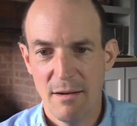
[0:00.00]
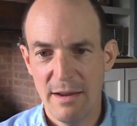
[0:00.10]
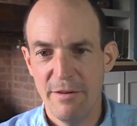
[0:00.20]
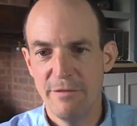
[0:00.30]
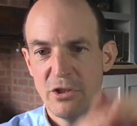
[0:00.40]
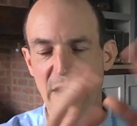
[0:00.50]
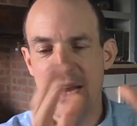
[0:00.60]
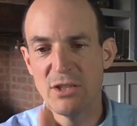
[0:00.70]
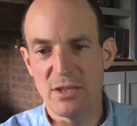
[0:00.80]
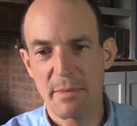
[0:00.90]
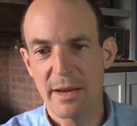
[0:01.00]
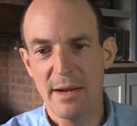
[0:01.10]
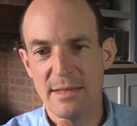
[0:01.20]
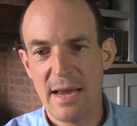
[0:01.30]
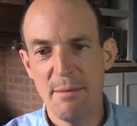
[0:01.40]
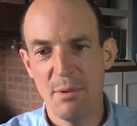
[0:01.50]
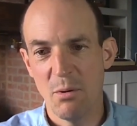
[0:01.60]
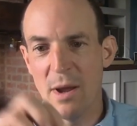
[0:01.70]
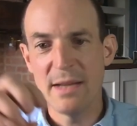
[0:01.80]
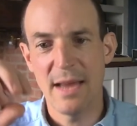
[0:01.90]
If you've changed something in a table,
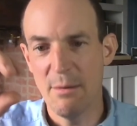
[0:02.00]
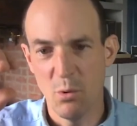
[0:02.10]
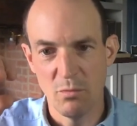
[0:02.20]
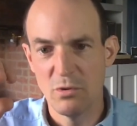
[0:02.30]
WhereScape will